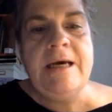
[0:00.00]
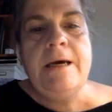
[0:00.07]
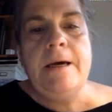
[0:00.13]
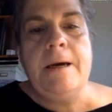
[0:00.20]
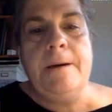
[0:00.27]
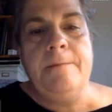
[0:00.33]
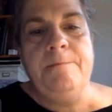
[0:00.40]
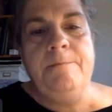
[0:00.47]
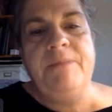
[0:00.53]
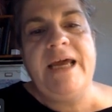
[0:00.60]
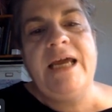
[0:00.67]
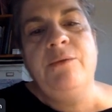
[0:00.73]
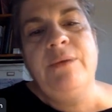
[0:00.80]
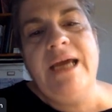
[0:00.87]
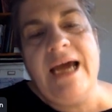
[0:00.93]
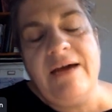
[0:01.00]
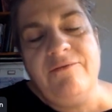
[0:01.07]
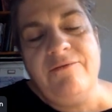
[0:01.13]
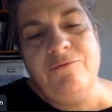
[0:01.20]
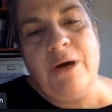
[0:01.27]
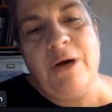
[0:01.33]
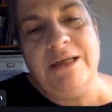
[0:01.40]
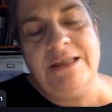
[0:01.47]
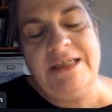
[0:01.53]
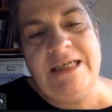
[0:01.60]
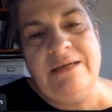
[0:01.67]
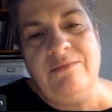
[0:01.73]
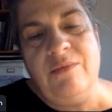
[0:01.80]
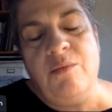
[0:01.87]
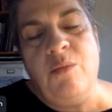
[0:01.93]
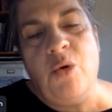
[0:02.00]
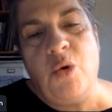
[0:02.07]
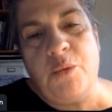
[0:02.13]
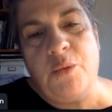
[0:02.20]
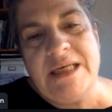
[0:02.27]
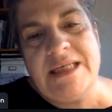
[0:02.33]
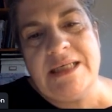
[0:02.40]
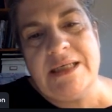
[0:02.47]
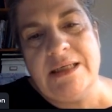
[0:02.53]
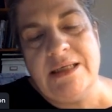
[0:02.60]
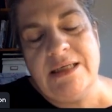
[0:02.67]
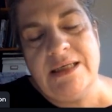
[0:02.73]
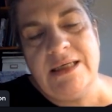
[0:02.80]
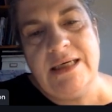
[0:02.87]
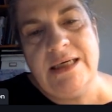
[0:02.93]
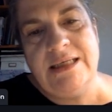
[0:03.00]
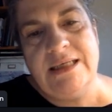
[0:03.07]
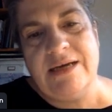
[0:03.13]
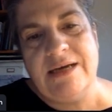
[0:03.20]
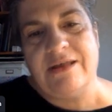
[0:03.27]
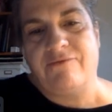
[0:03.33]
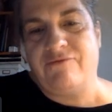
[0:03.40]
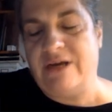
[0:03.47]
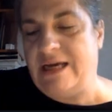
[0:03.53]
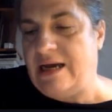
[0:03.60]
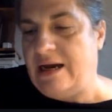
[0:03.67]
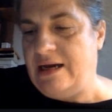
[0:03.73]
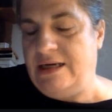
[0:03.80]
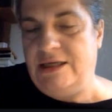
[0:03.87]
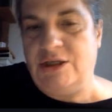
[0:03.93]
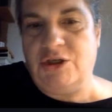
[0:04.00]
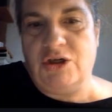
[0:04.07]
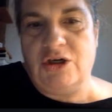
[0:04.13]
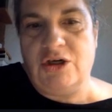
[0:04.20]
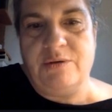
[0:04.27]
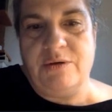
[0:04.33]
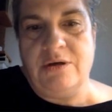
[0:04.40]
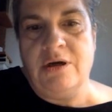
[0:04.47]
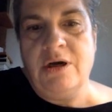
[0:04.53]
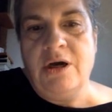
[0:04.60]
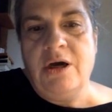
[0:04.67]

And we have one team more recent in South Africa, in Durban,